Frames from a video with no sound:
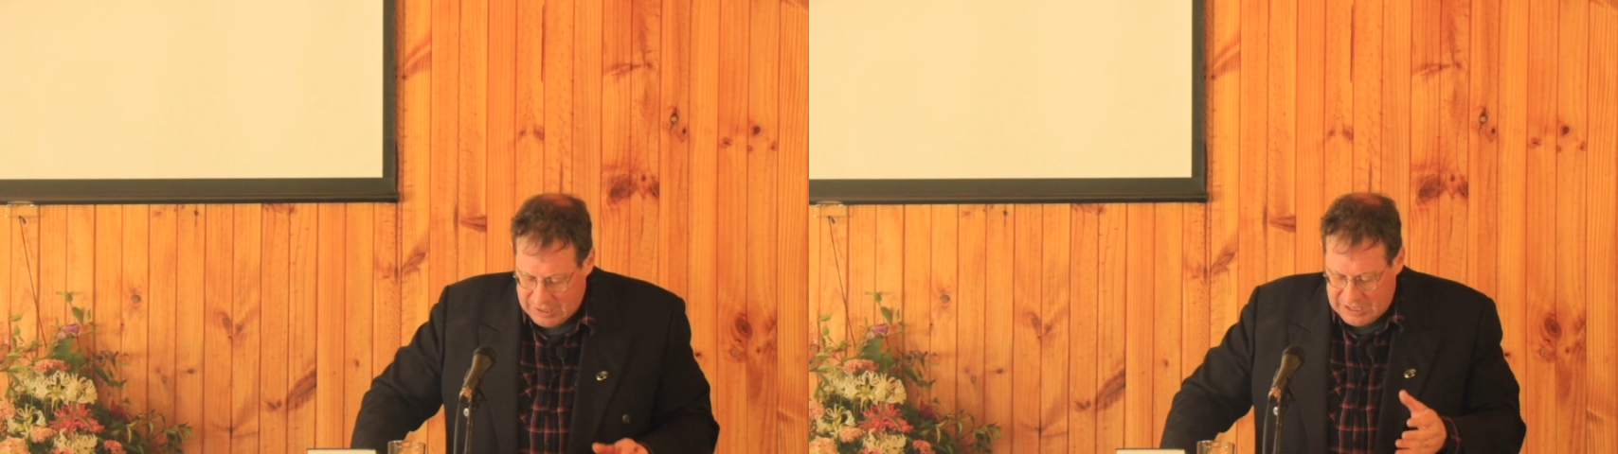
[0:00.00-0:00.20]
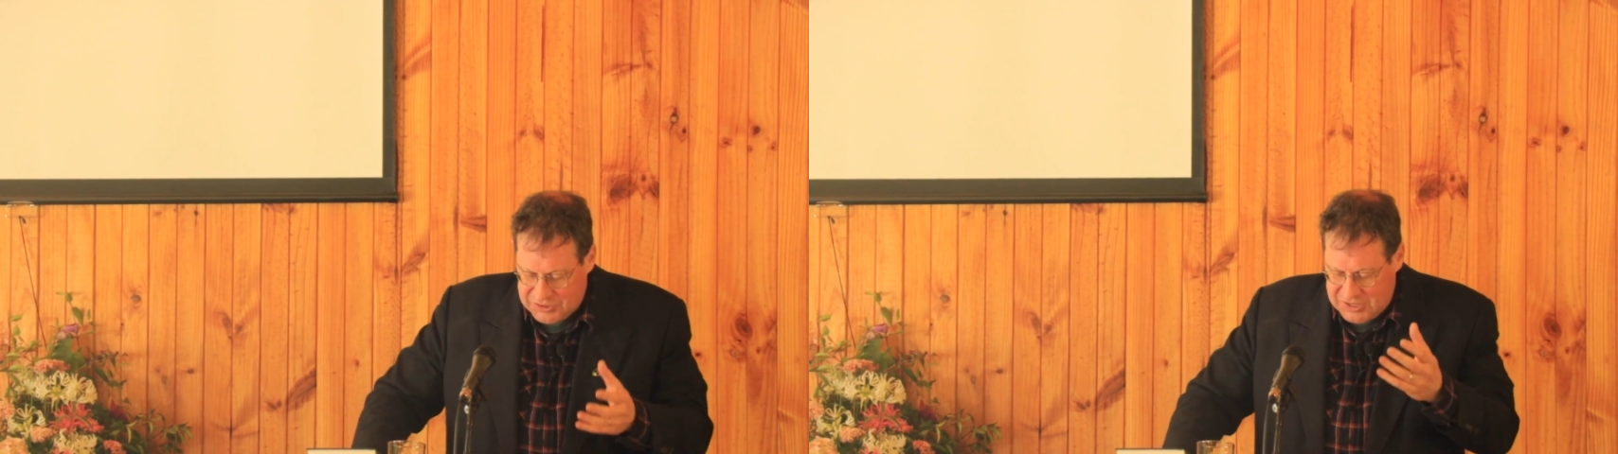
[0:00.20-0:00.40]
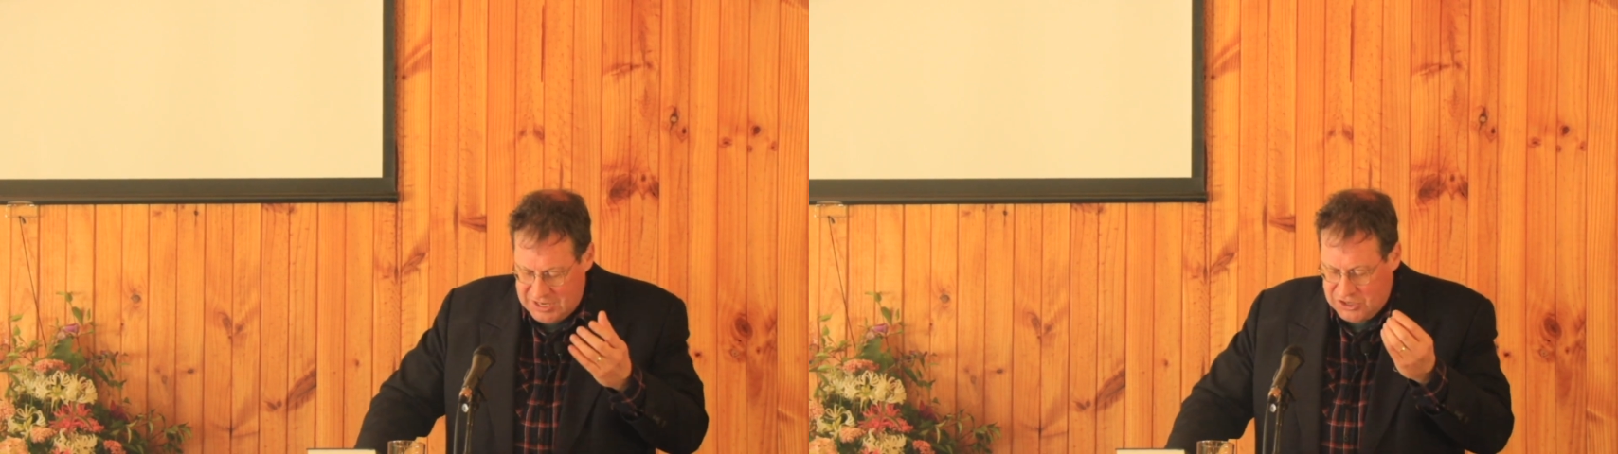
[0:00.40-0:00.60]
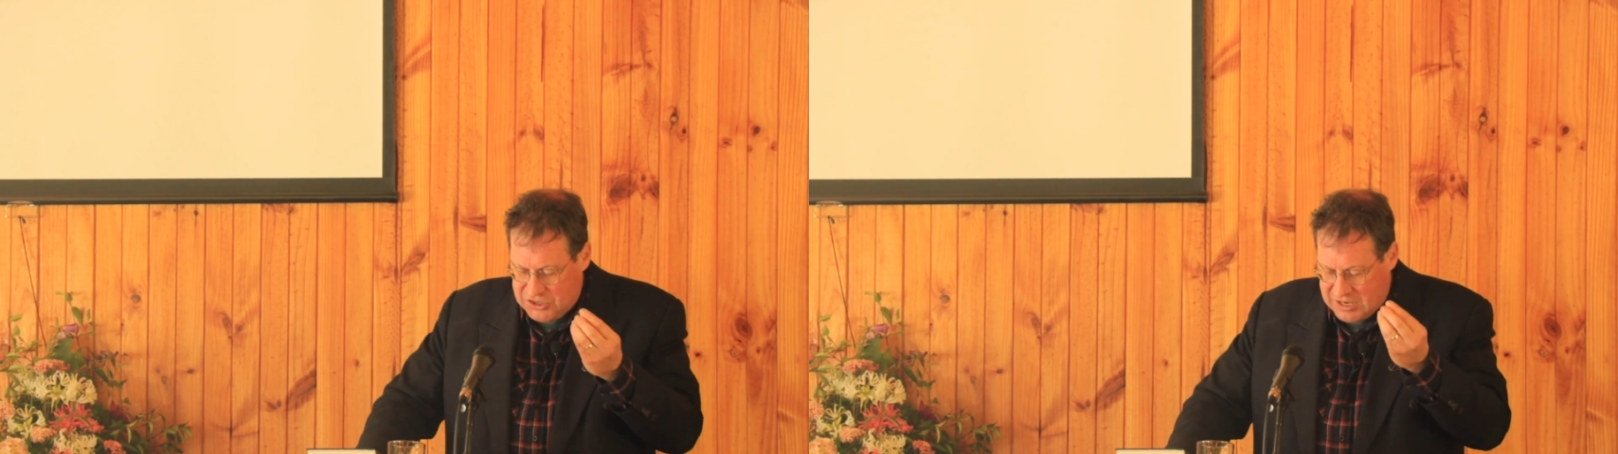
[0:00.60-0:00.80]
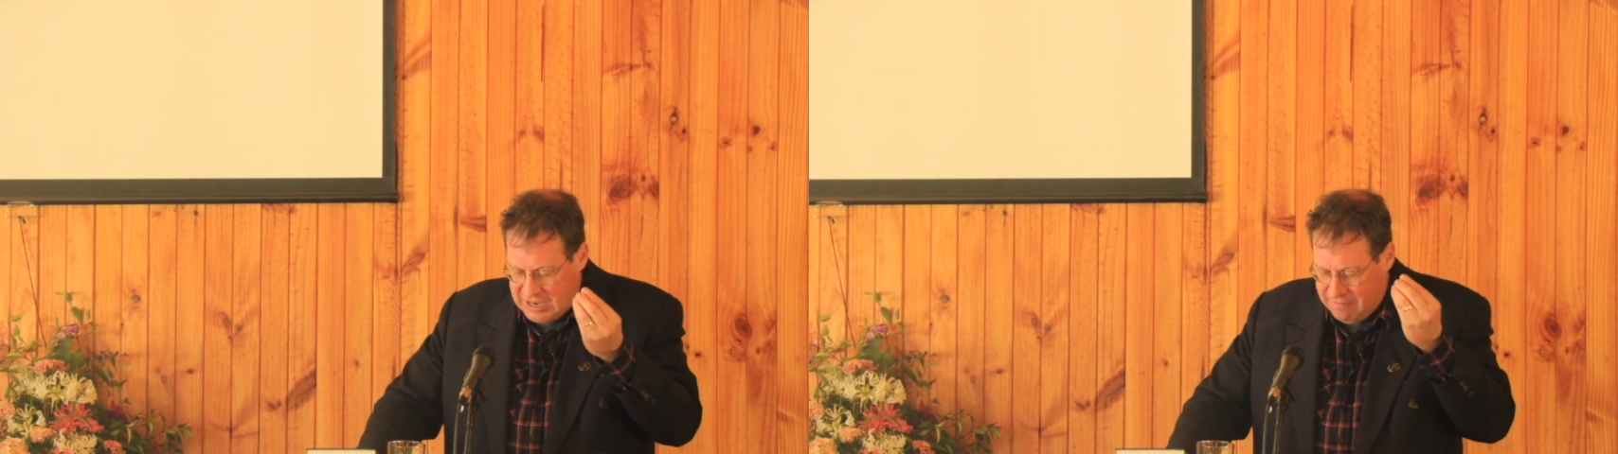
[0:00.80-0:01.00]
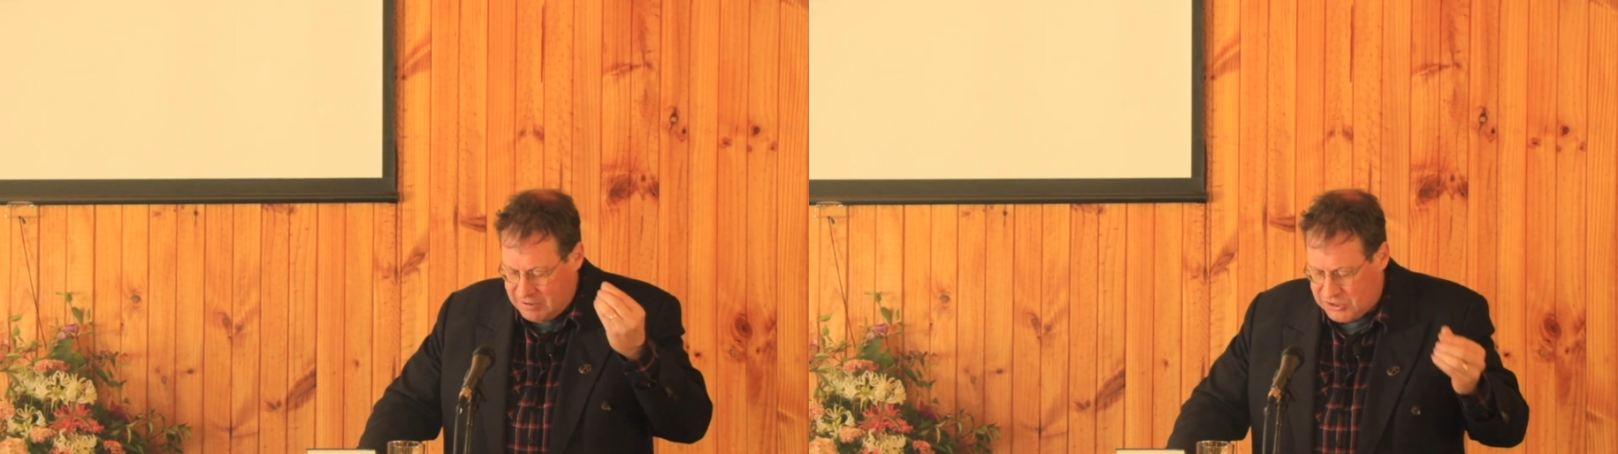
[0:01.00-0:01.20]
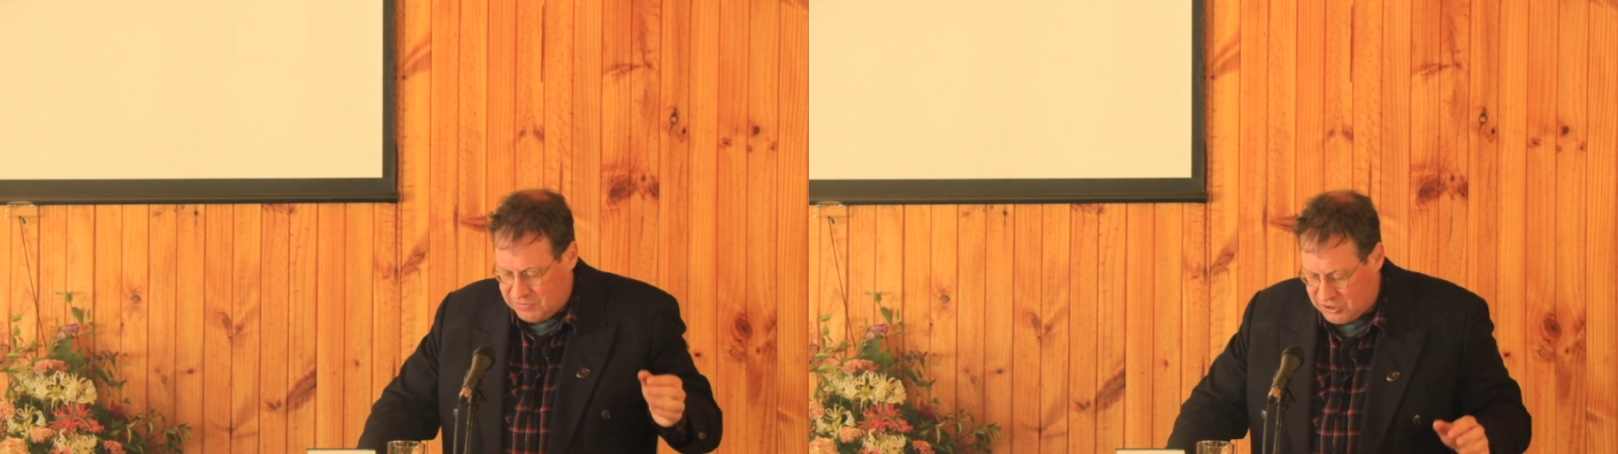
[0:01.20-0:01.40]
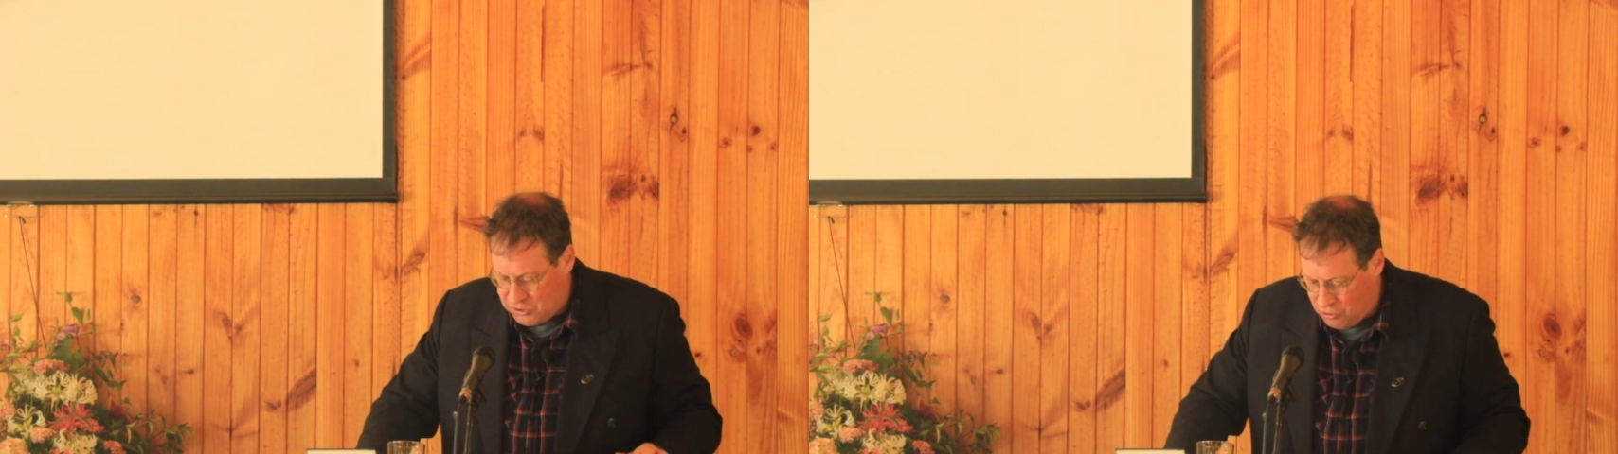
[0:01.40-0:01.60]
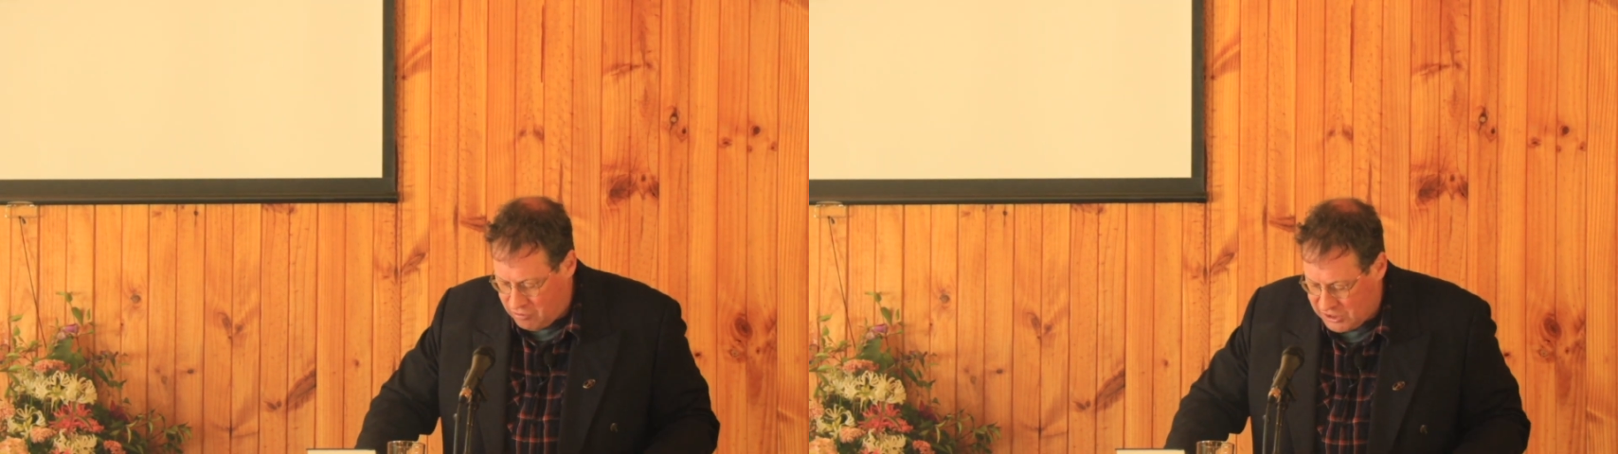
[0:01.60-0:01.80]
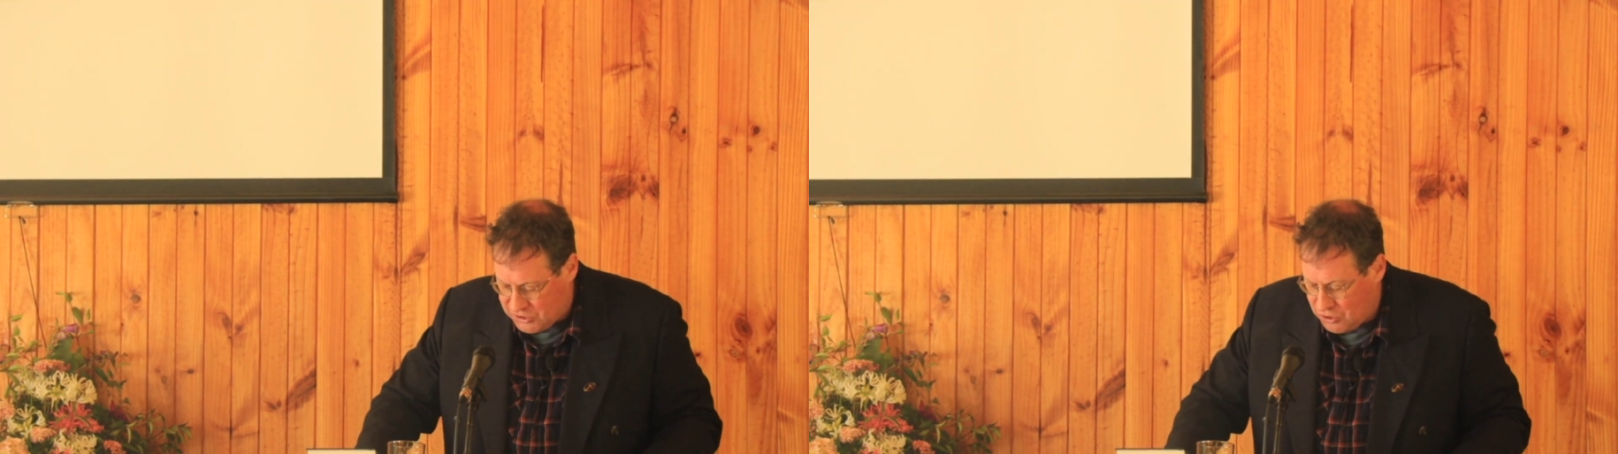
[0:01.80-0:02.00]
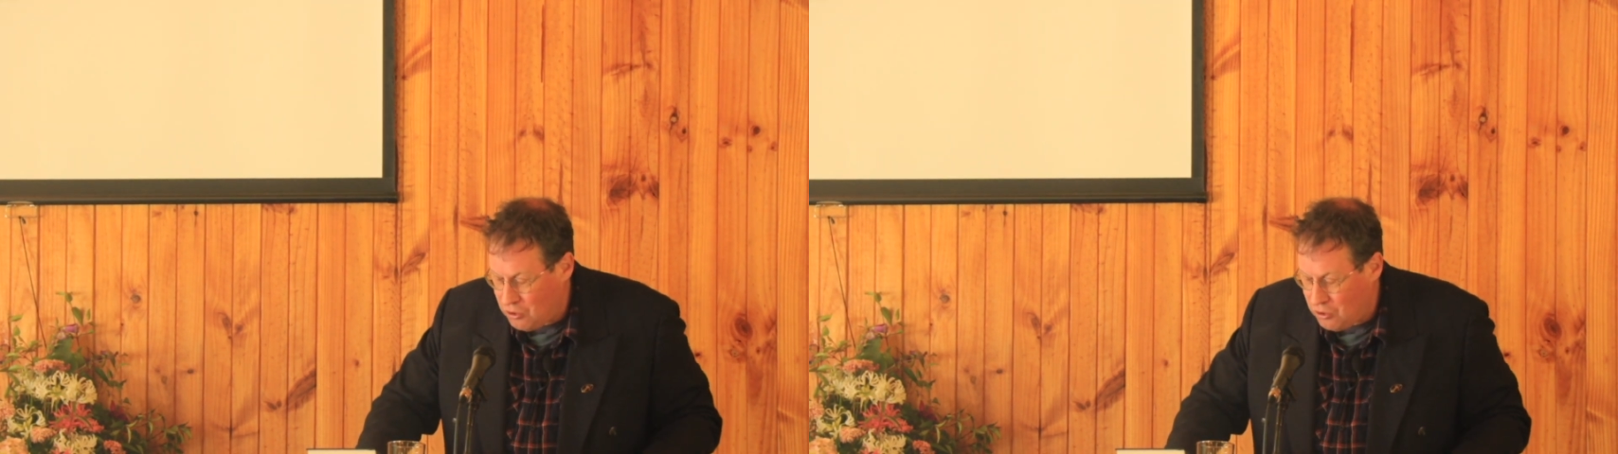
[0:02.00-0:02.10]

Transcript: ascended to heaven as victorious